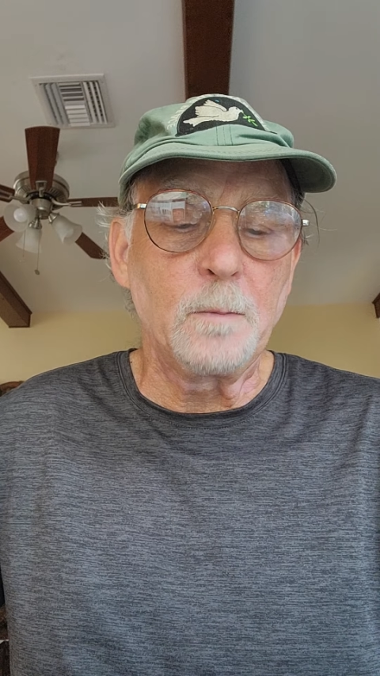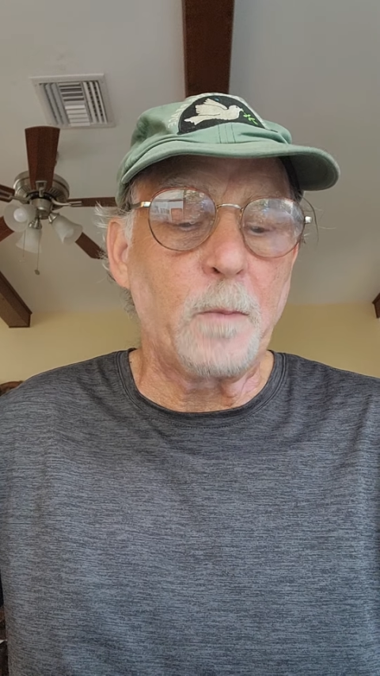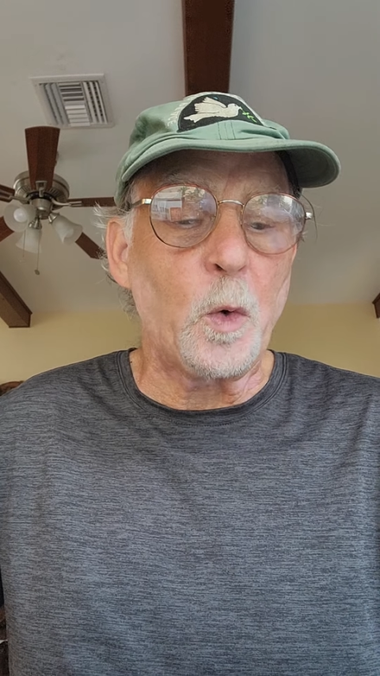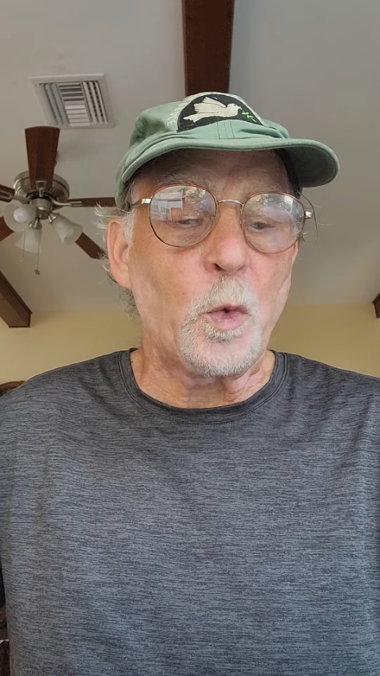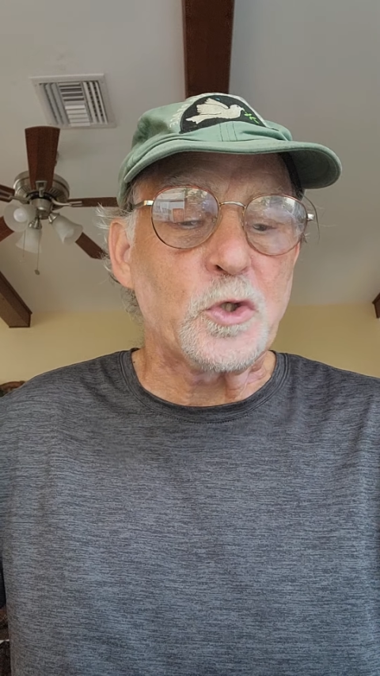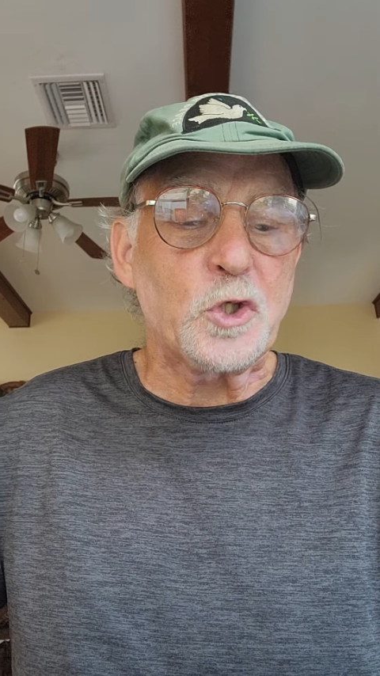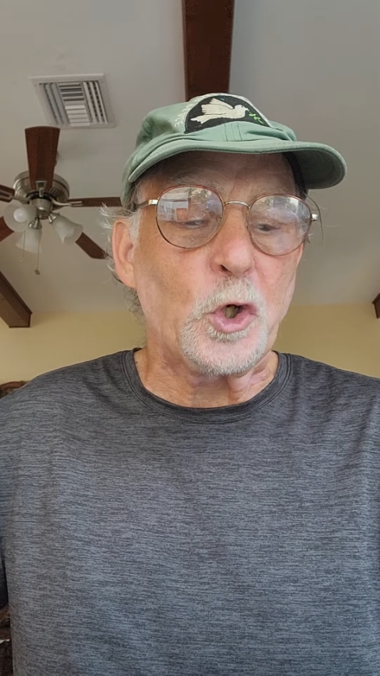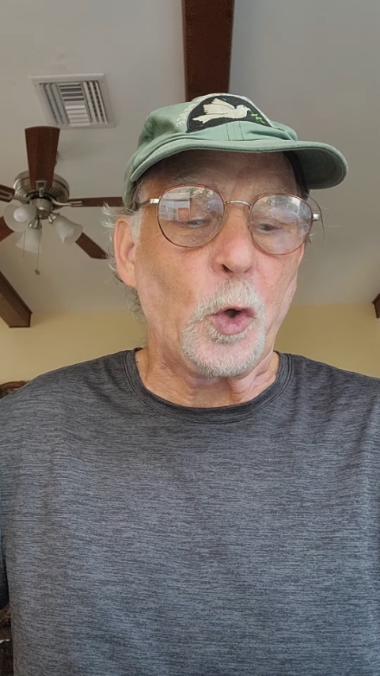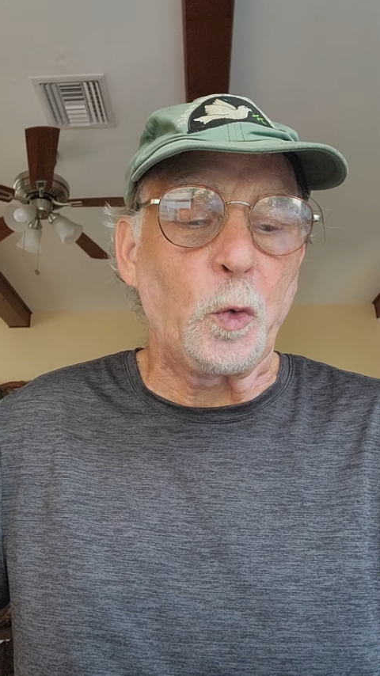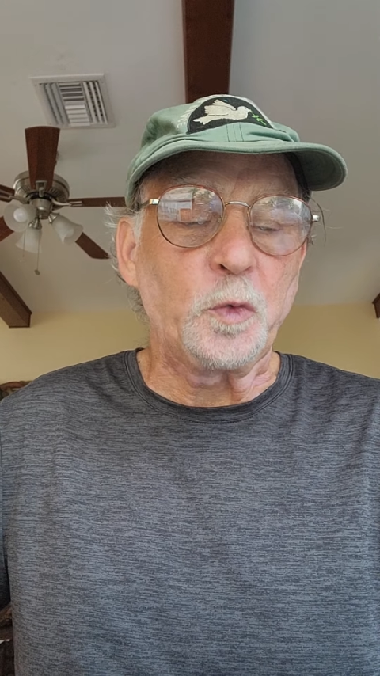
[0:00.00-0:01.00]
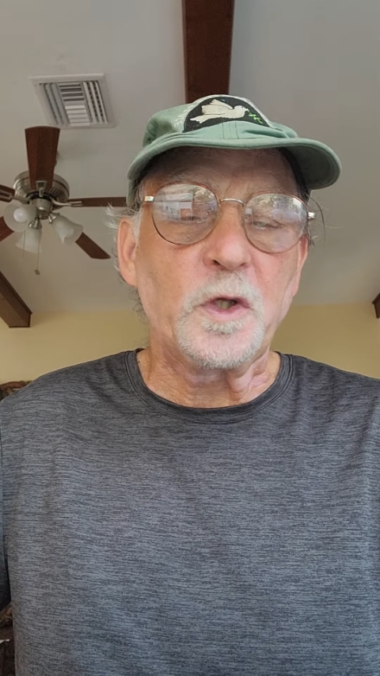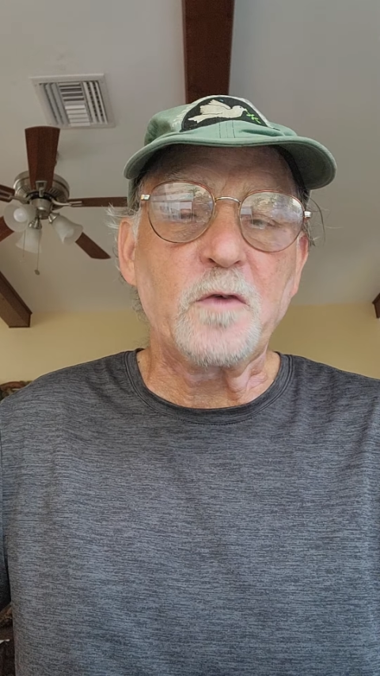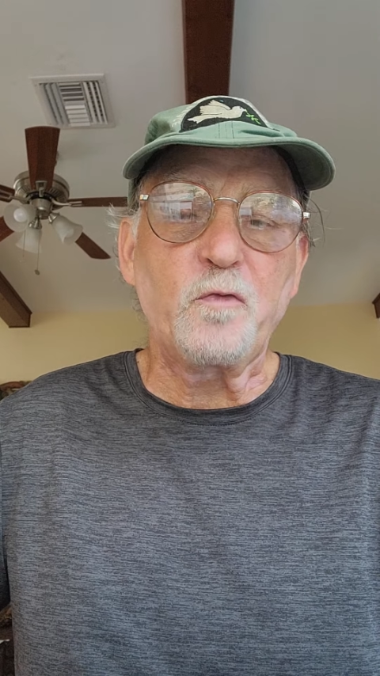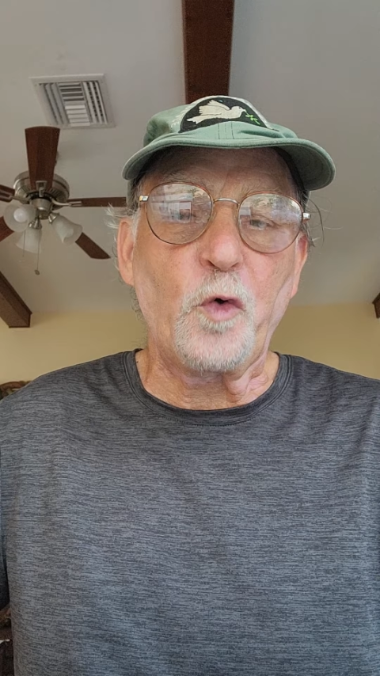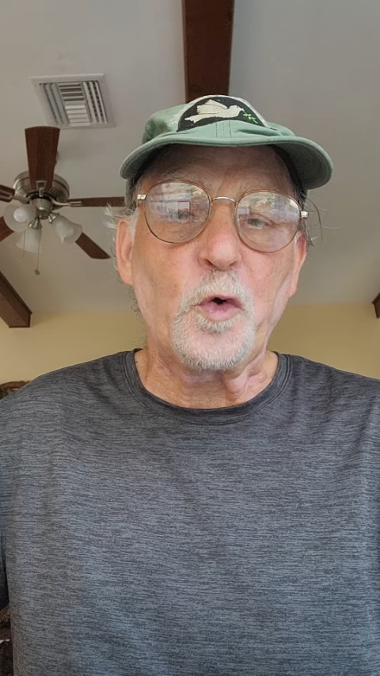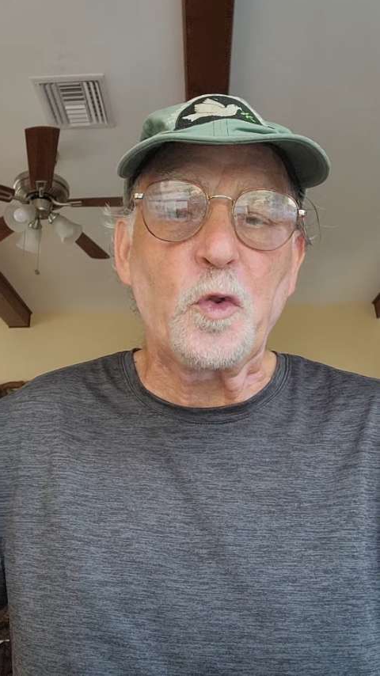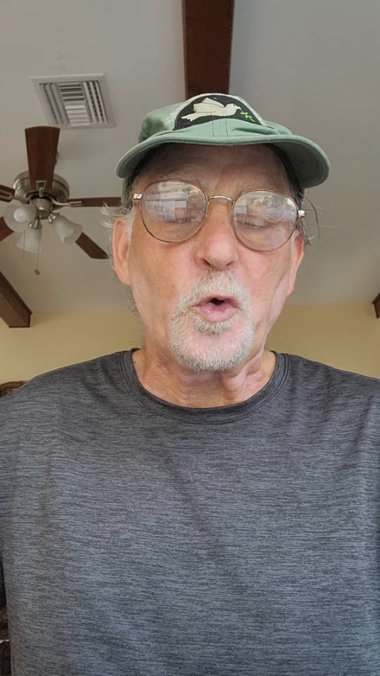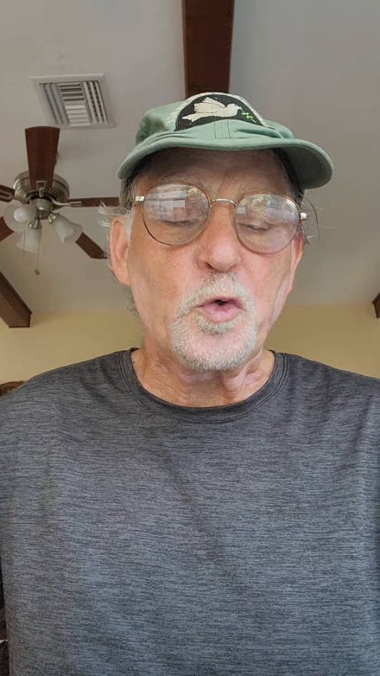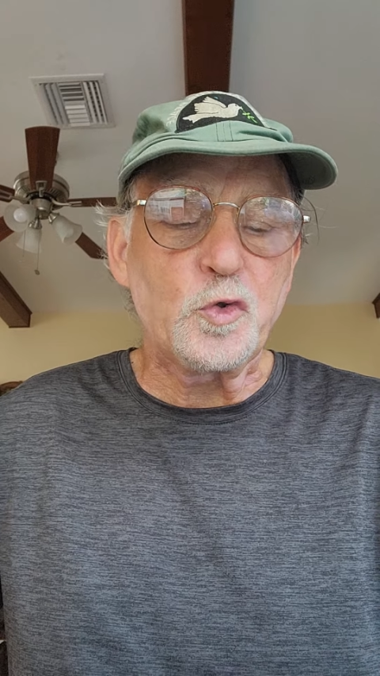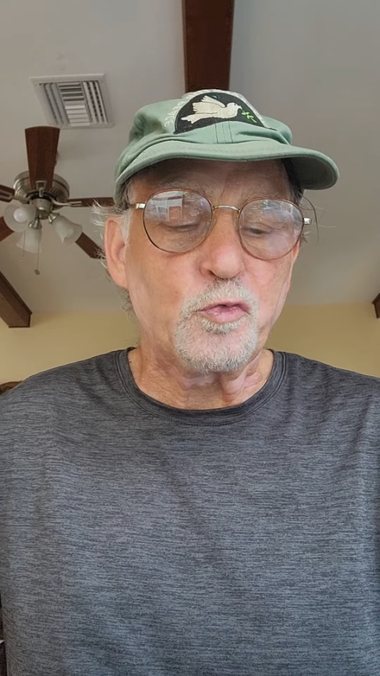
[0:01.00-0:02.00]
But was it only for
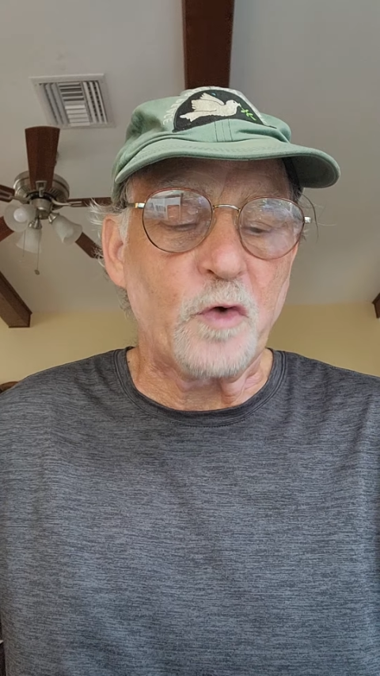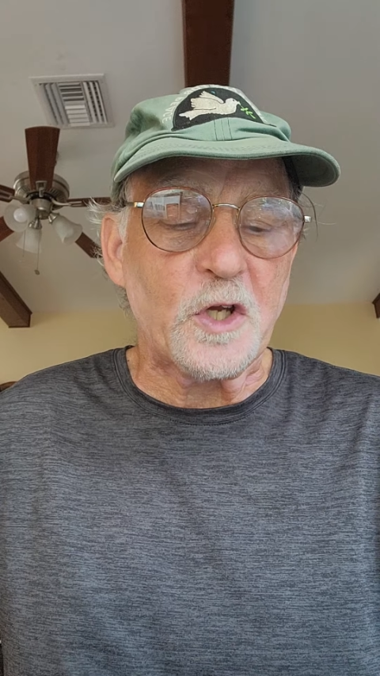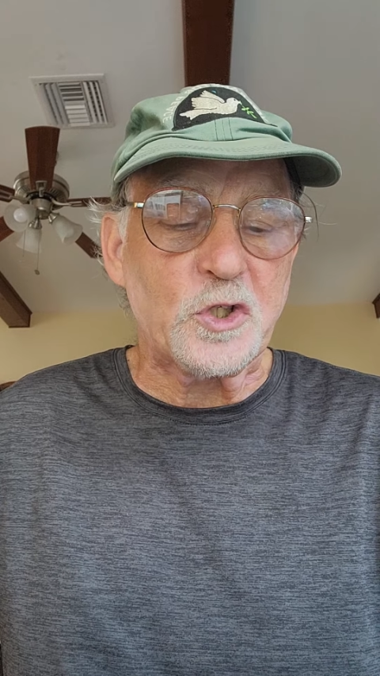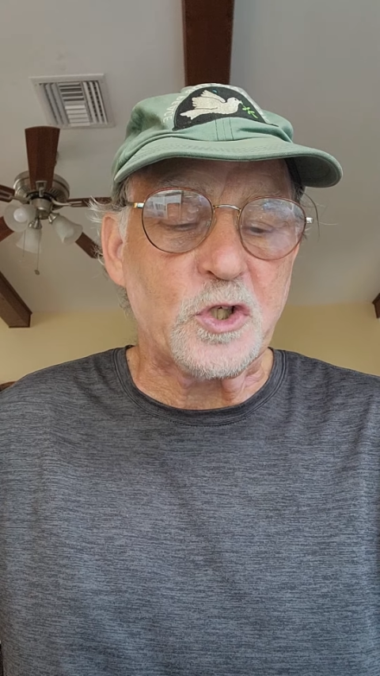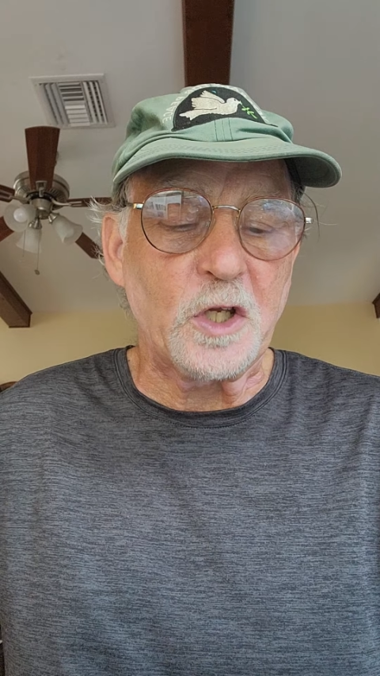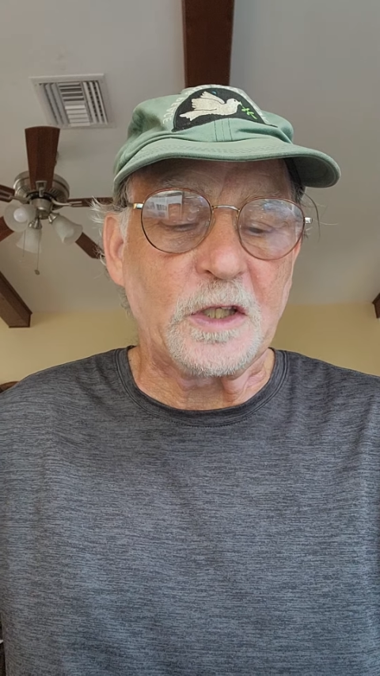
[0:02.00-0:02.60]
those rich